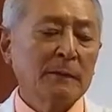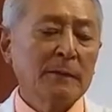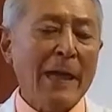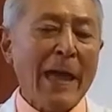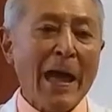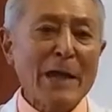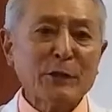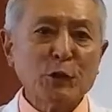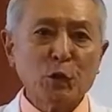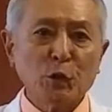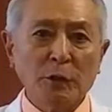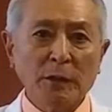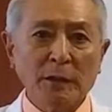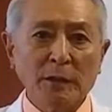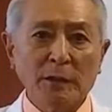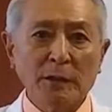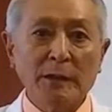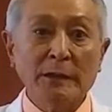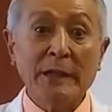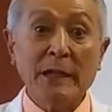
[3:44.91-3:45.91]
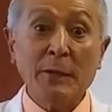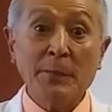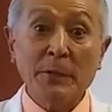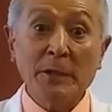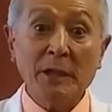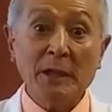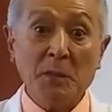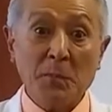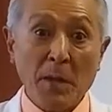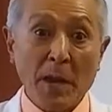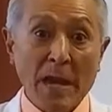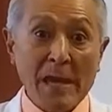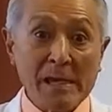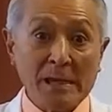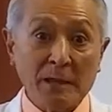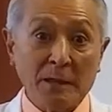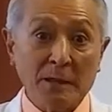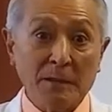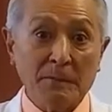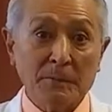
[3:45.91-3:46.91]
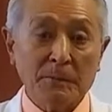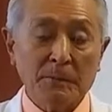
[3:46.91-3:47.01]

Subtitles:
naturally inhibiting pain,